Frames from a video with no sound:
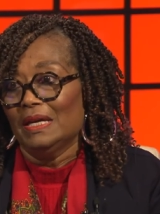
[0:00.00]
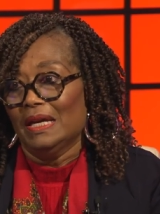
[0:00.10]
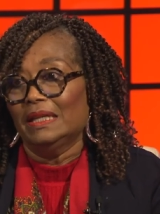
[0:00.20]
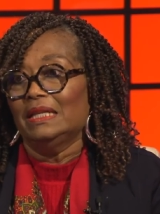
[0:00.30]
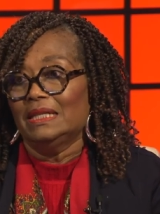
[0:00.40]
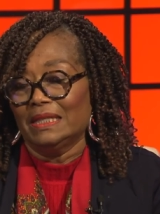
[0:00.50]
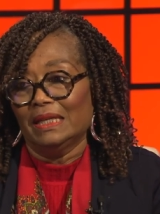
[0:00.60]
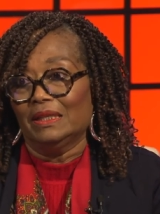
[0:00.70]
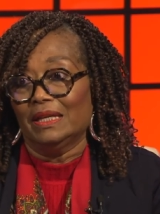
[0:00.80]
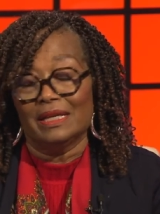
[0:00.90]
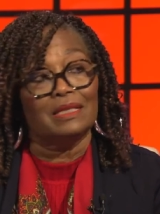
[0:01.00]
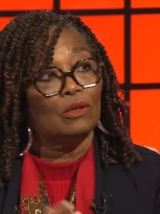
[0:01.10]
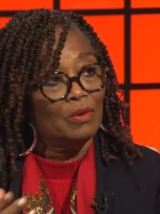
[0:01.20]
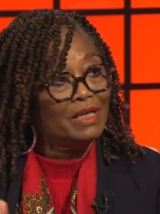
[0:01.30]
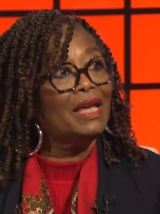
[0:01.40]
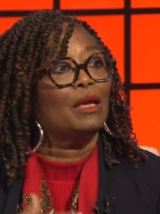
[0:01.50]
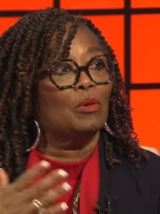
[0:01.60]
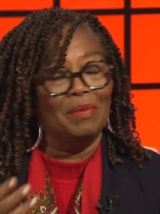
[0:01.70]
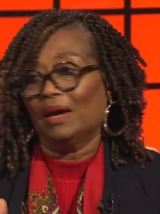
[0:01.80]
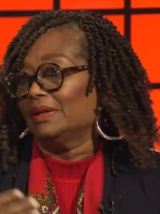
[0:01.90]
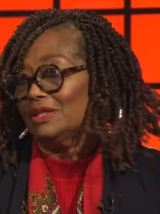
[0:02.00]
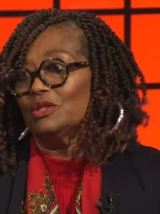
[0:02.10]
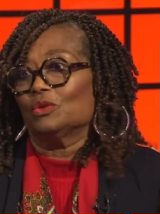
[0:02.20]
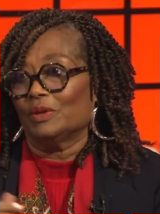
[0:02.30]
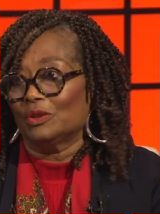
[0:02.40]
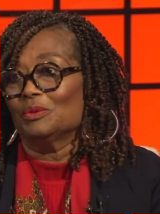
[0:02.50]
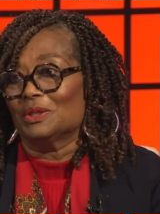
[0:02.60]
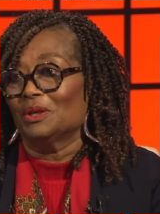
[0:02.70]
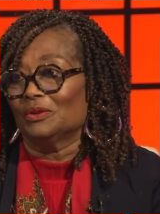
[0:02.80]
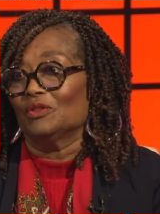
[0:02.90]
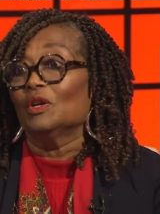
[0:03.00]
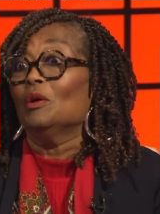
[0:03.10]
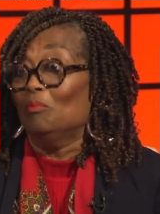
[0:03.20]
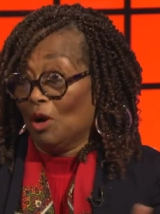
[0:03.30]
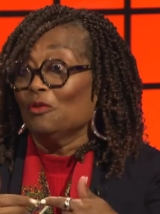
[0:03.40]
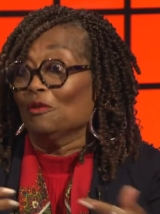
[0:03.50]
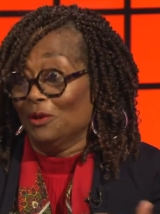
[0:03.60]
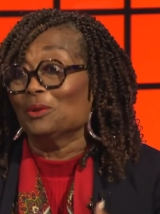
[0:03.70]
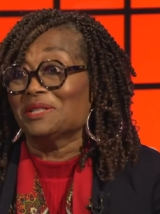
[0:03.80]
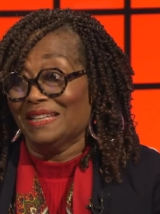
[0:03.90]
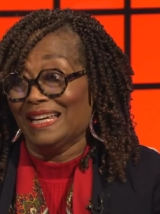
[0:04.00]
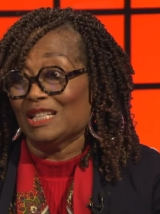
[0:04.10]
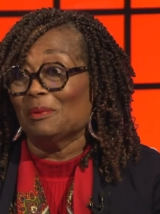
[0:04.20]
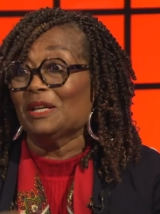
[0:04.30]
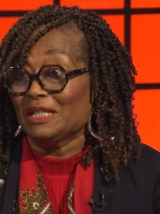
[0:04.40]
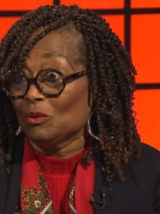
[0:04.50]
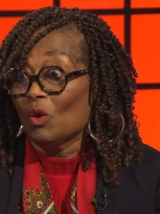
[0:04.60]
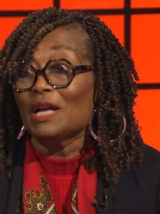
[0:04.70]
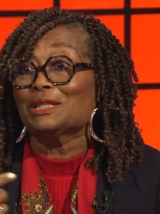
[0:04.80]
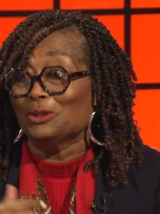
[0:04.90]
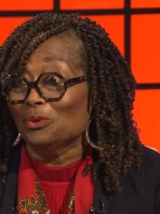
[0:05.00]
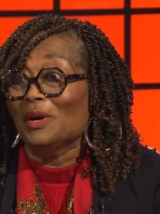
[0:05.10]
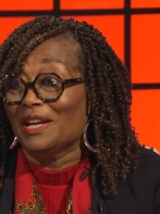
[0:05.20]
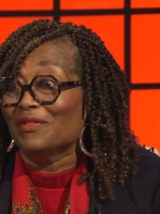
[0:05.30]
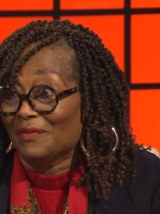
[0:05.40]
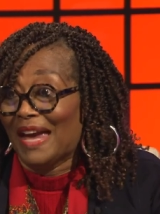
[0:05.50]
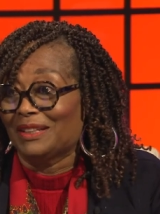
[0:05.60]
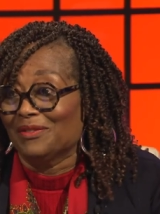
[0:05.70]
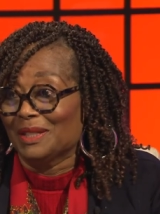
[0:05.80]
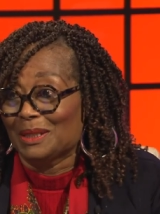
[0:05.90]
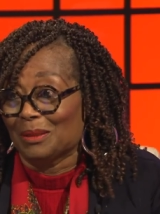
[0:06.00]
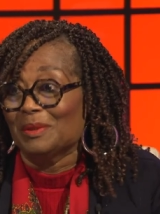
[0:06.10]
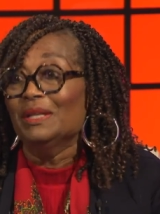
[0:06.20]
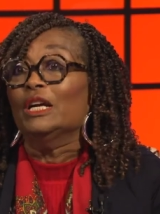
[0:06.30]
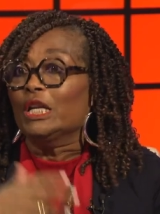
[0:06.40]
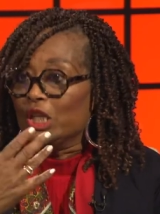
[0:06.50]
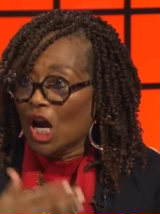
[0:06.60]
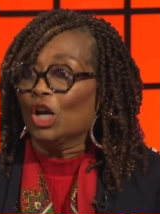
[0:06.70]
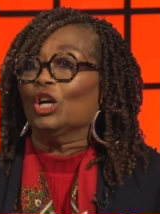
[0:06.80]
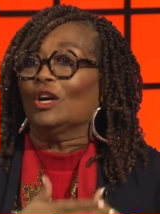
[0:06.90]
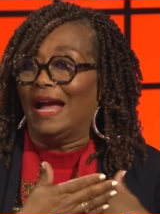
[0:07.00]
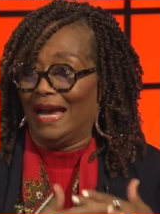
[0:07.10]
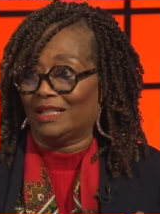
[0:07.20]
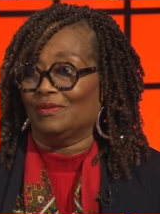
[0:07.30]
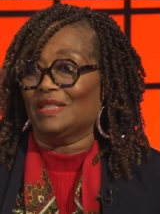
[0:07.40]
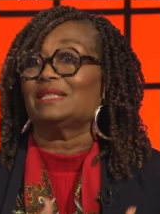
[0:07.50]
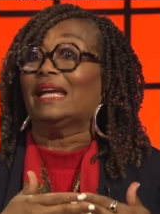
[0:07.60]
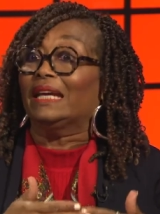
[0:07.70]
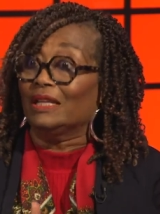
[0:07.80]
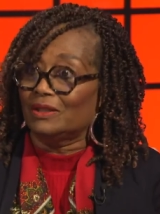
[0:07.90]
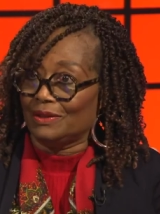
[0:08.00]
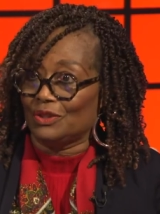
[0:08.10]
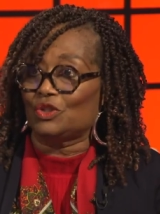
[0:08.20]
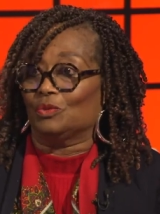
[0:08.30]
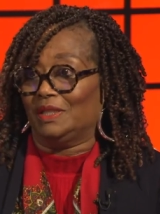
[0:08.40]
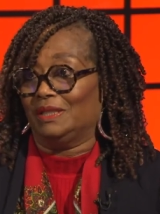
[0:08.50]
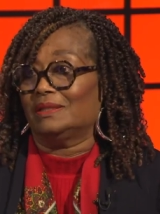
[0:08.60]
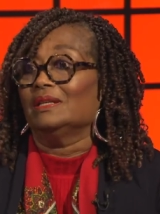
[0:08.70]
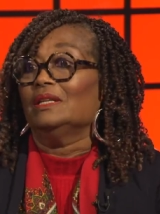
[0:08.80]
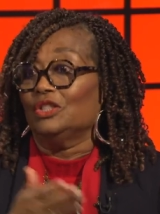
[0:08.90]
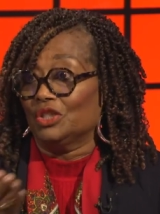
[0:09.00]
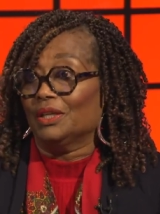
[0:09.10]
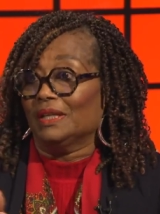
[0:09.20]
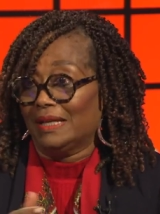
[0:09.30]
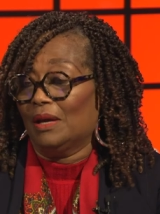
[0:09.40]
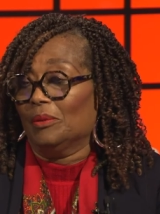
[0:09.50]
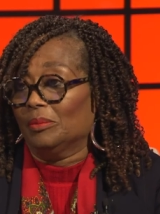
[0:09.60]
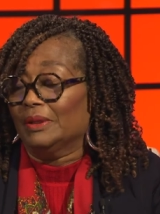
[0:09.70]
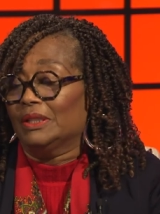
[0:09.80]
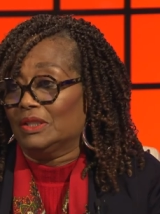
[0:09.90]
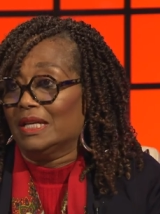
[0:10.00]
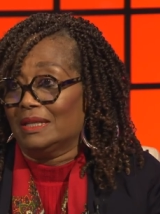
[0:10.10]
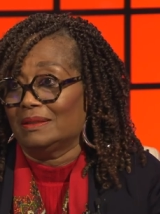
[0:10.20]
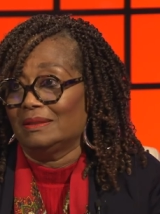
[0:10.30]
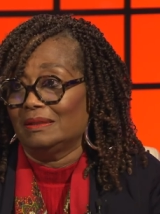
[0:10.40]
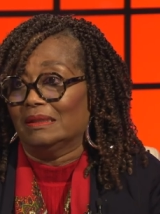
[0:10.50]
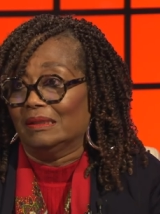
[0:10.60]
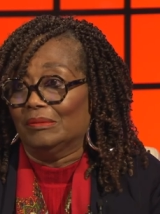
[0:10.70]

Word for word: And he said yes. So it came about as a direct result of both of those things because mm. it was a new wave of activism. Younger activists taking to the streets, shutting down the bridge. Yes, mm. indeed.